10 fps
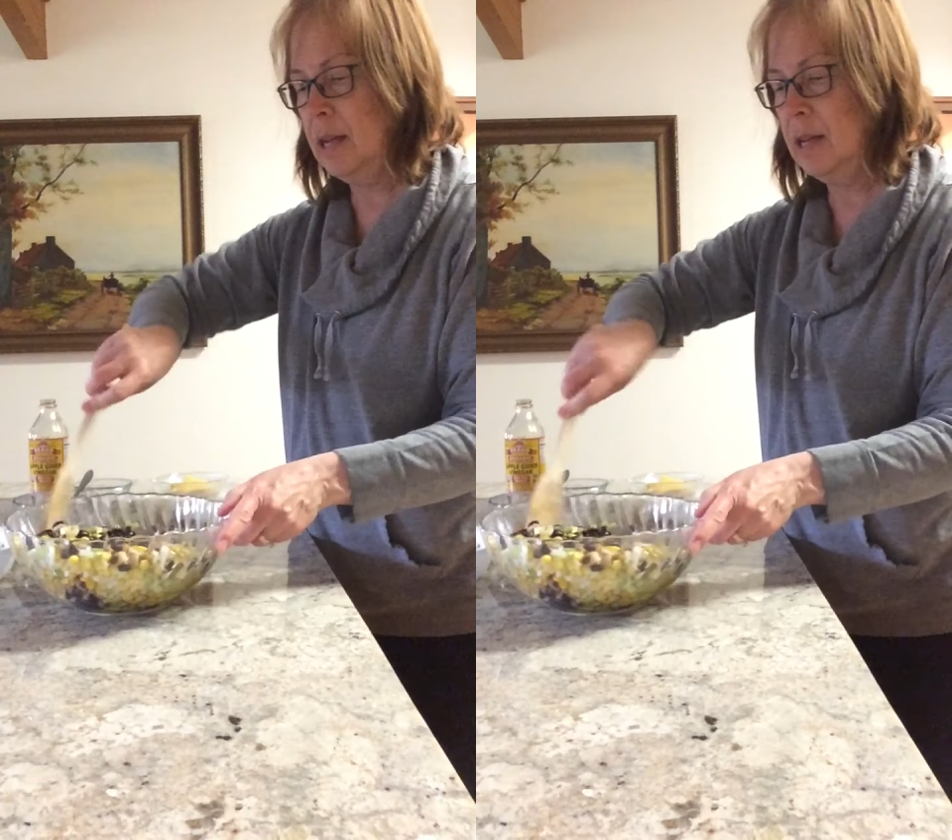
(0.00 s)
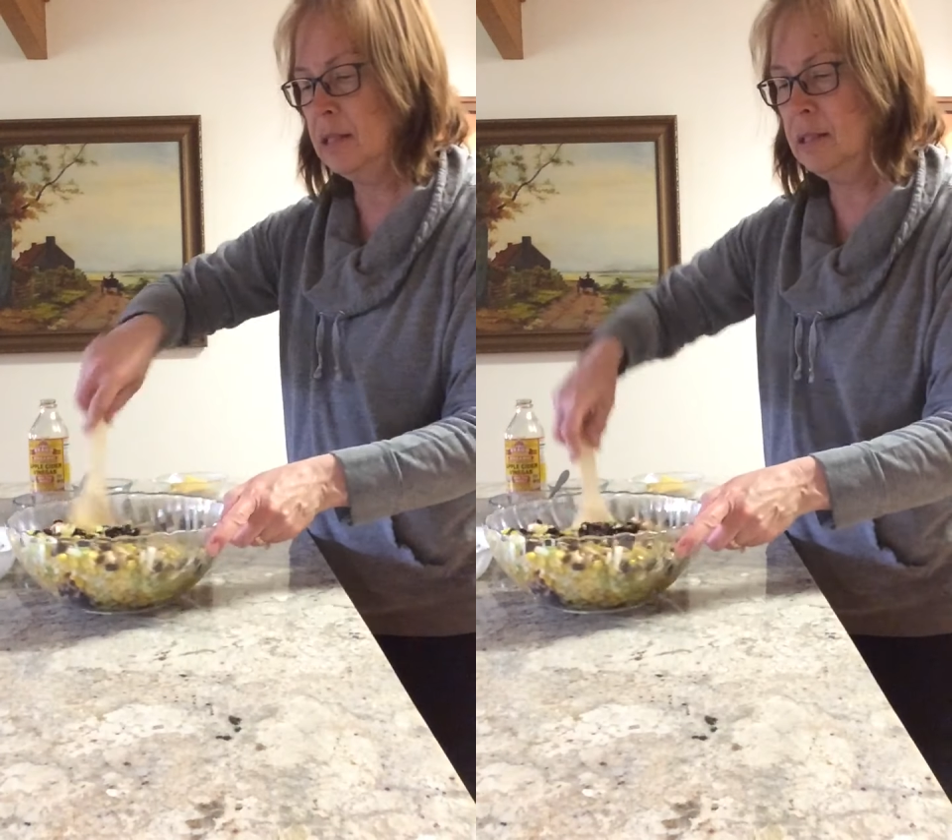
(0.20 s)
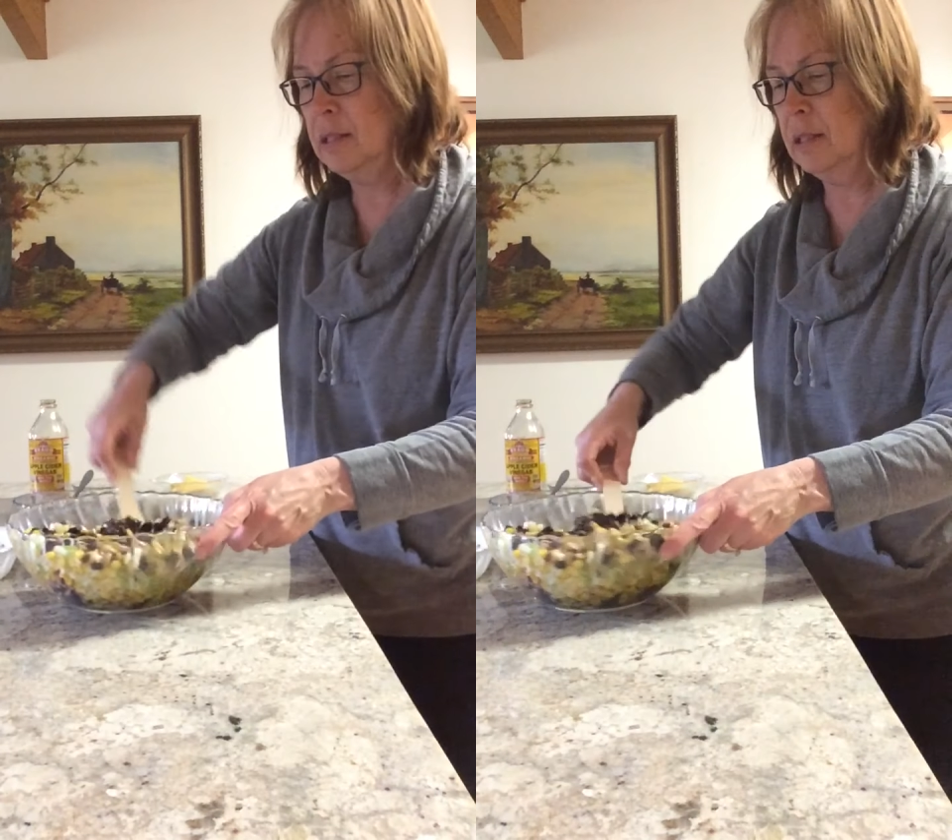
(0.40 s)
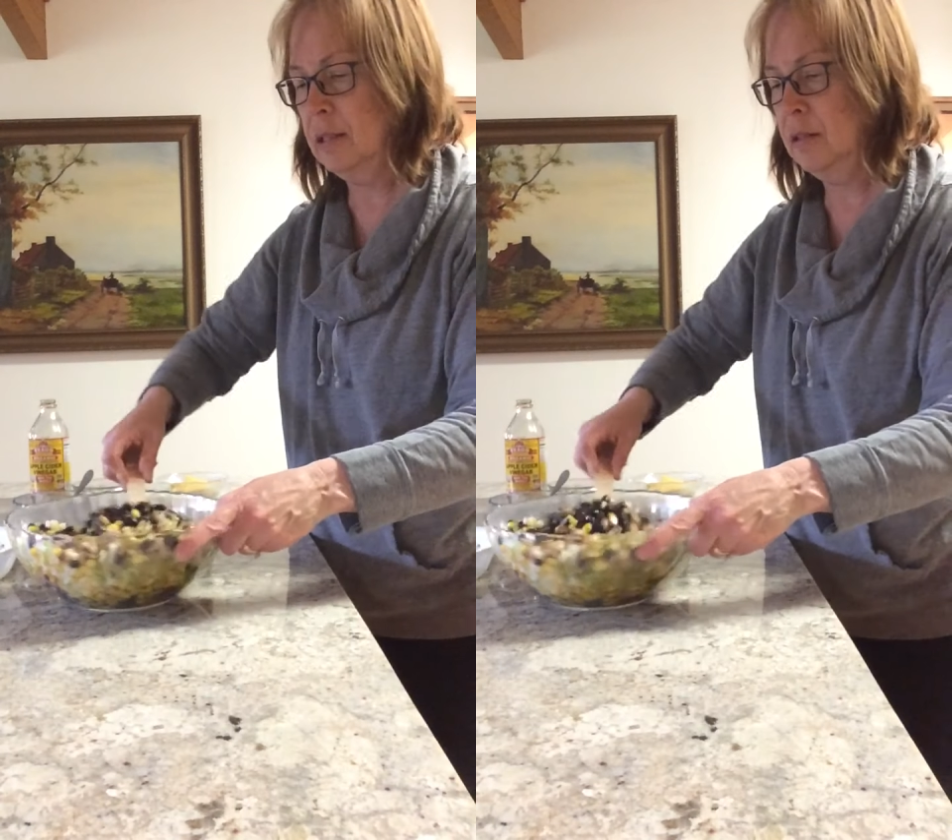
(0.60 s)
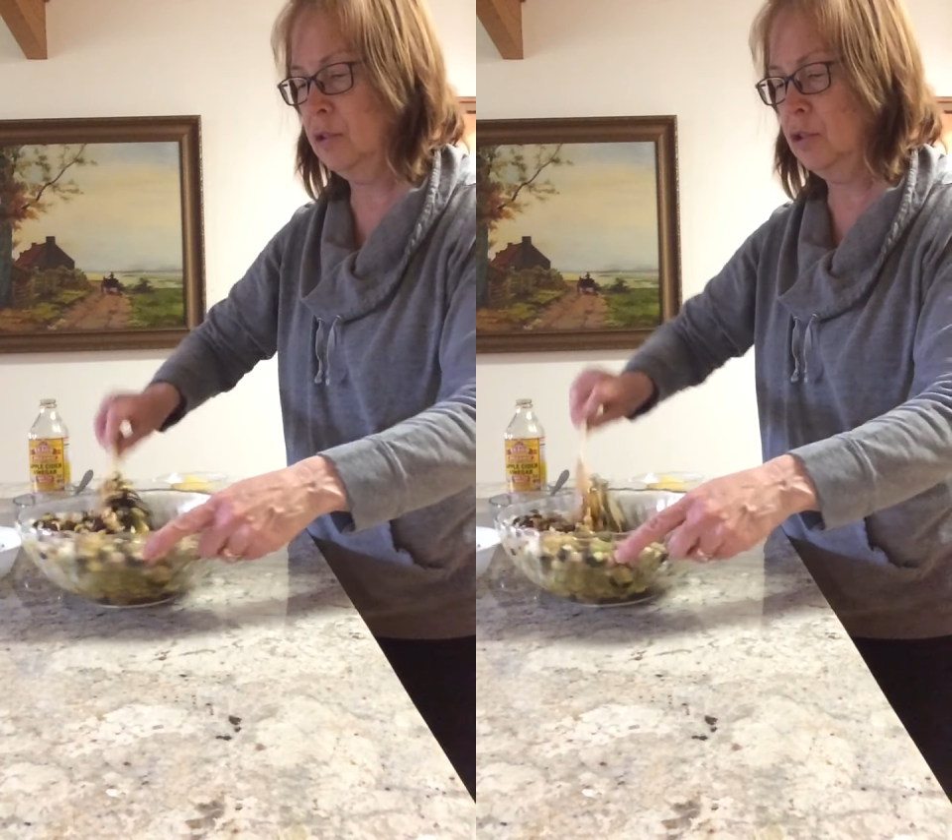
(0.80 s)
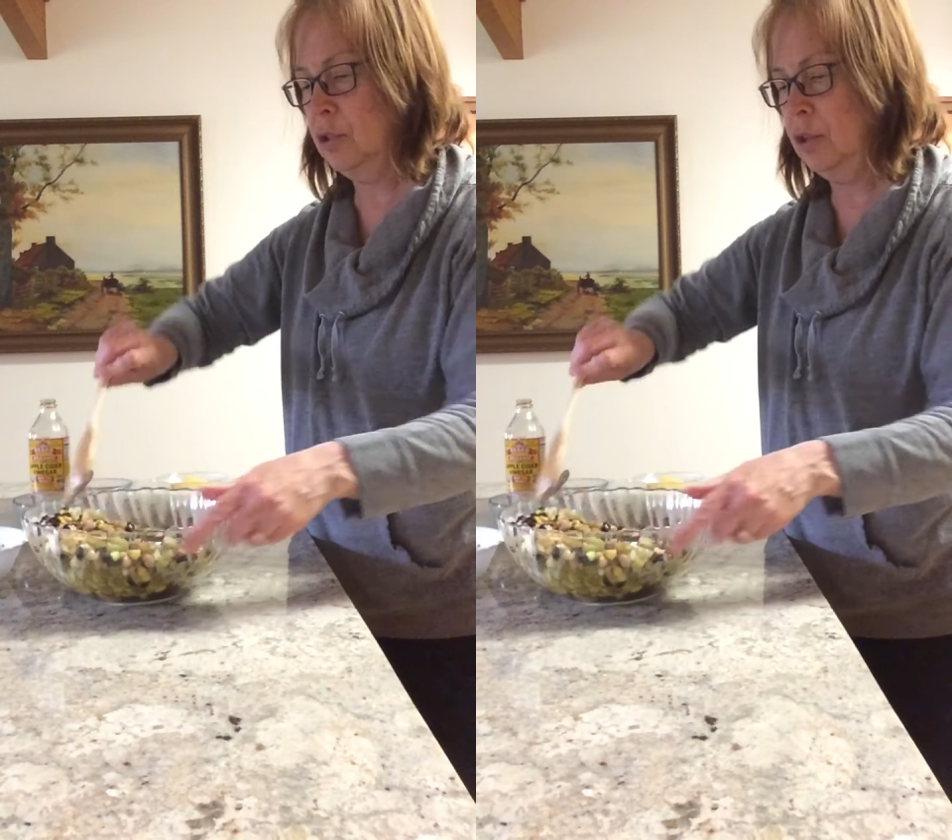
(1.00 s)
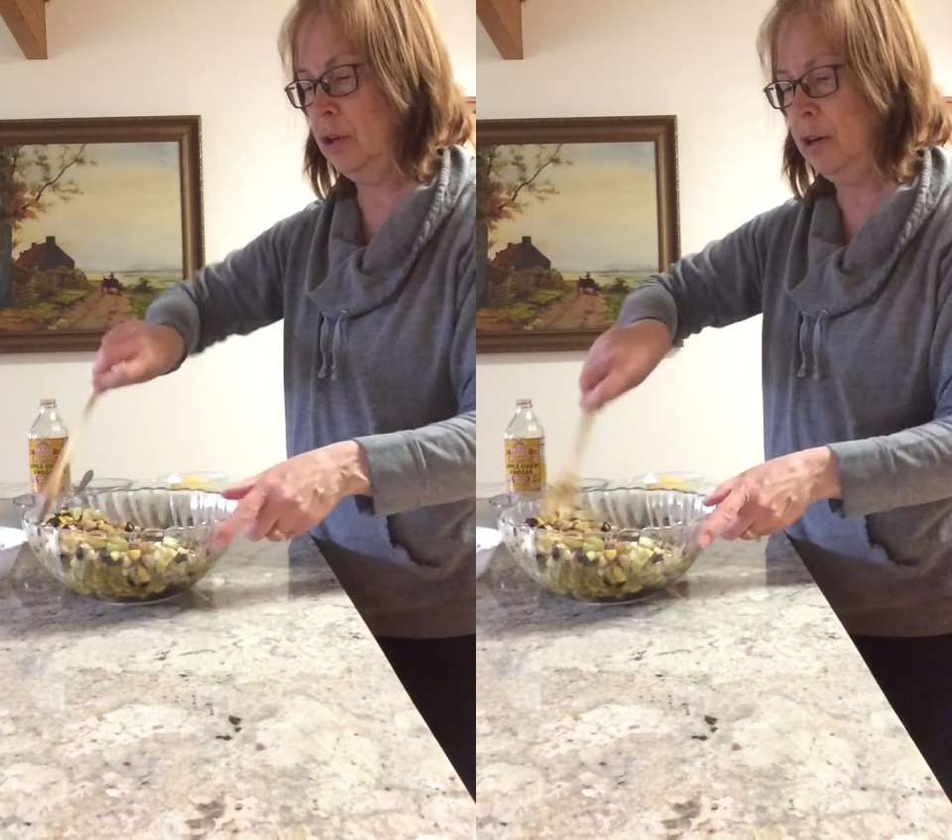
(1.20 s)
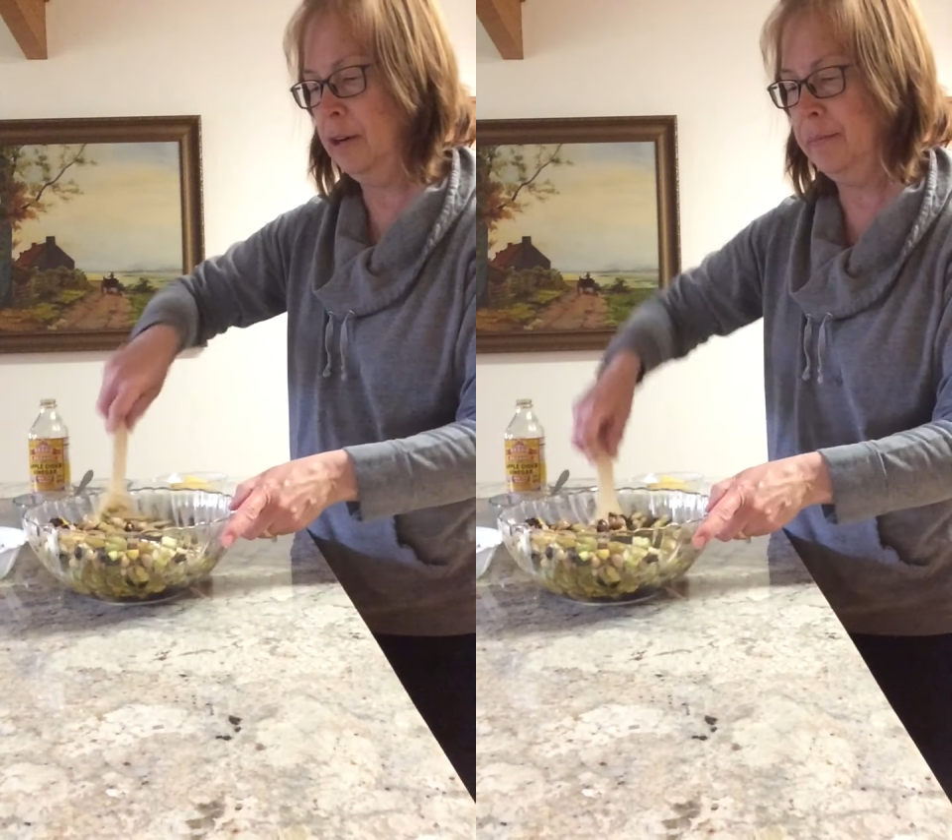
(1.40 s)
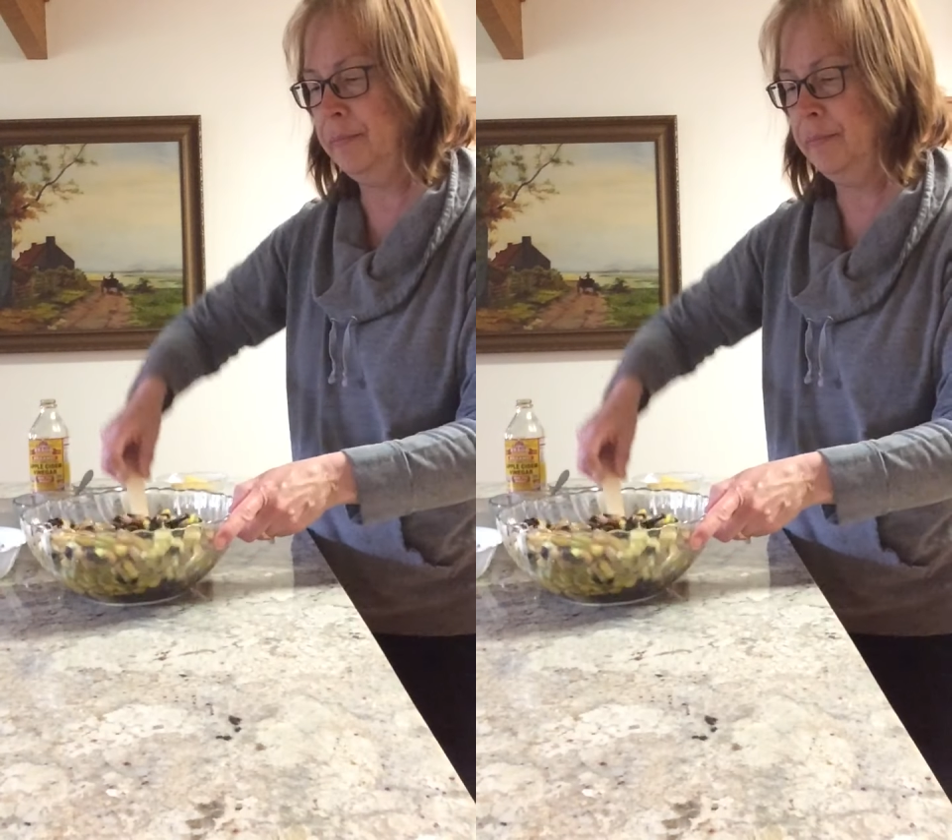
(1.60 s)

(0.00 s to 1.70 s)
nice stir.